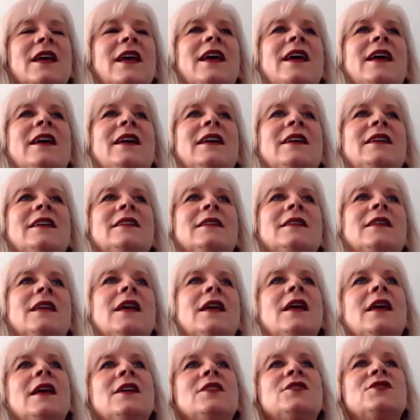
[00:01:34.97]
And
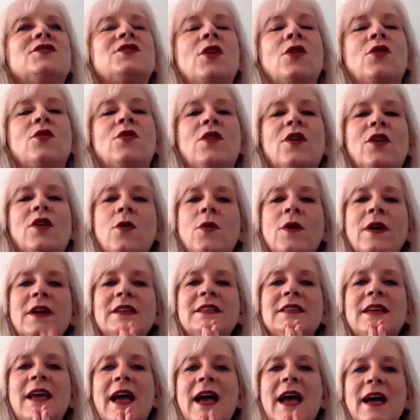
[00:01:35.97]
so they're going
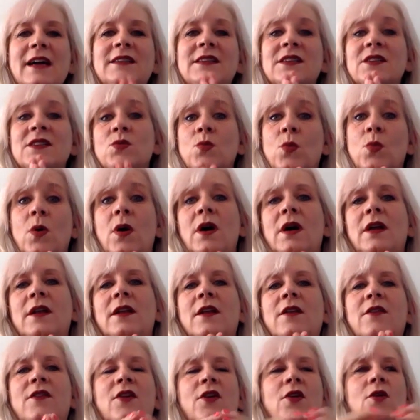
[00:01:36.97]
to act as one.
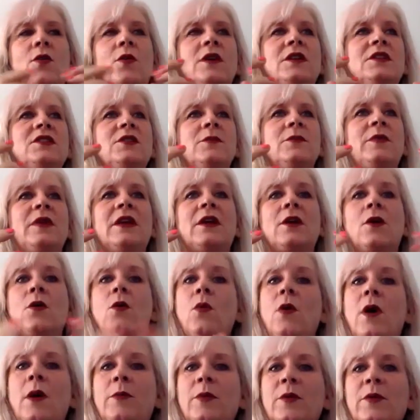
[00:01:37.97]
They're going to be in
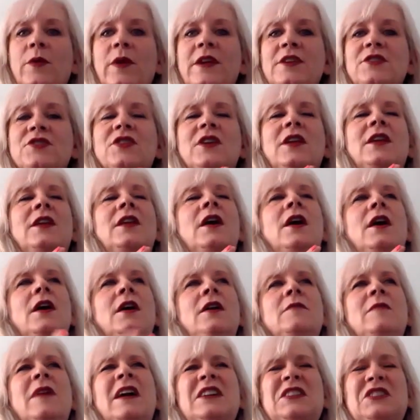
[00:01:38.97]
cooperation.
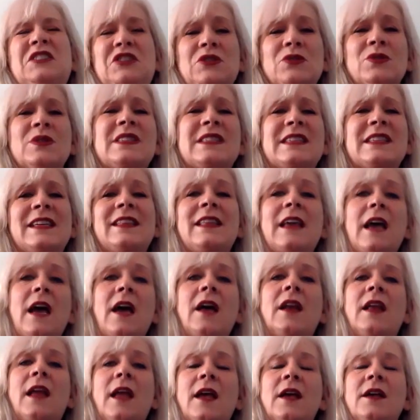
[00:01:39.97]
I do see
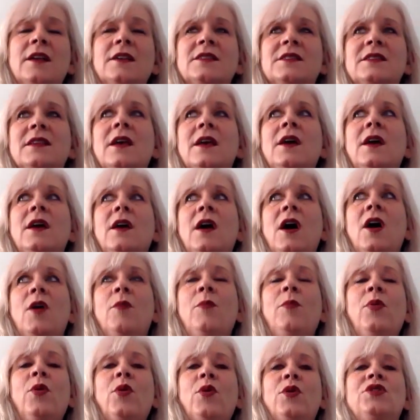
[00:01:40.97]
that as a
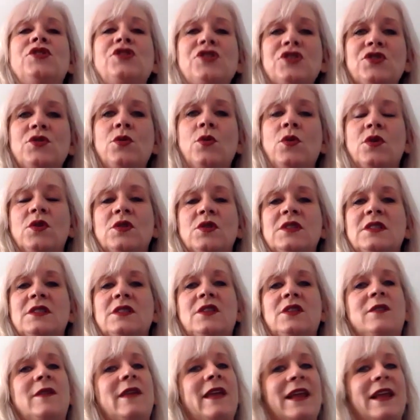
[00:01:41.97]
push
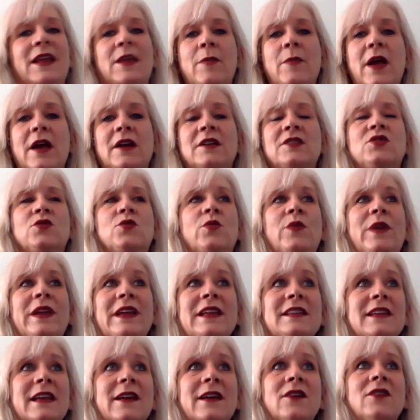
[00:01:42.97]
towards getting back to
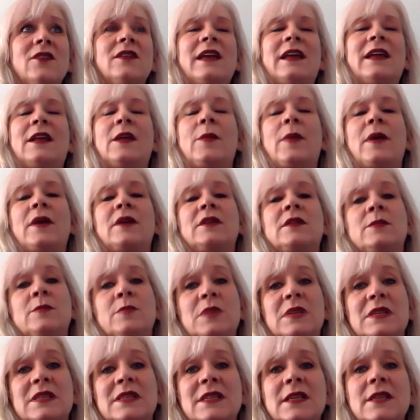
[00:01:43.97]
retail, getting back to
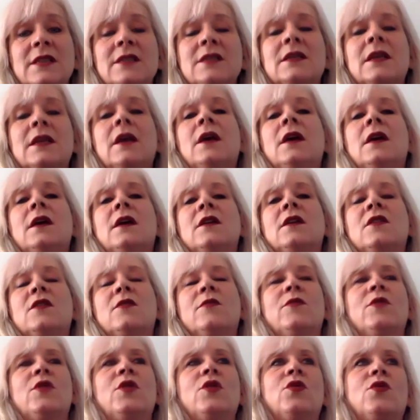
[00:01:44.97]
business. The
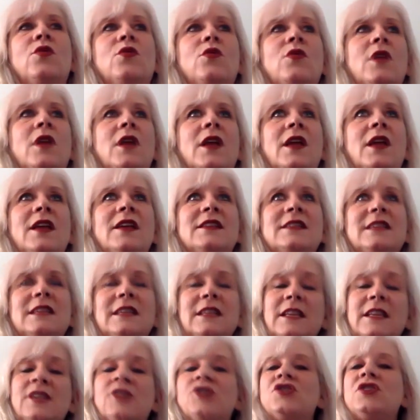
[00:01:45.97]
moon is
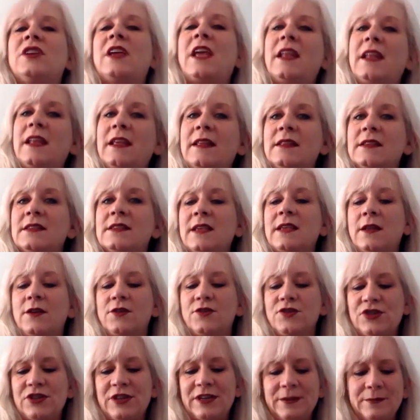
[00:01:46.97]
initiating this
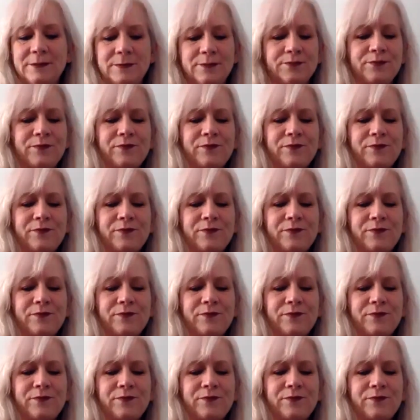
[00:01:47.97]
energy.